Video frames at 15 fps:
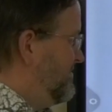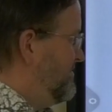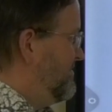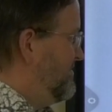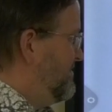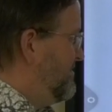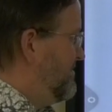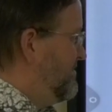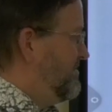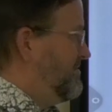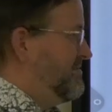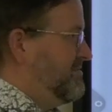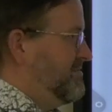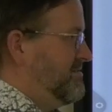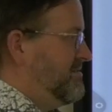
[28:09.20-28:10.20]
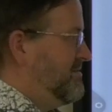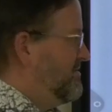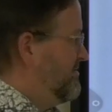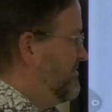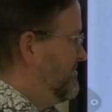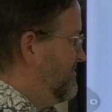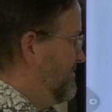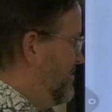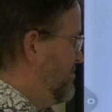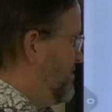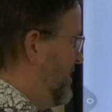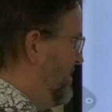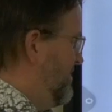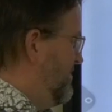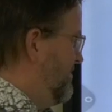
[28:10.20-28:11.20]
talking about this LL. They
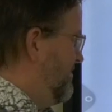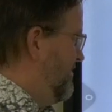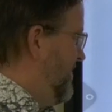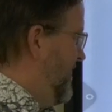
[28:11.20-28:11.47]
just use the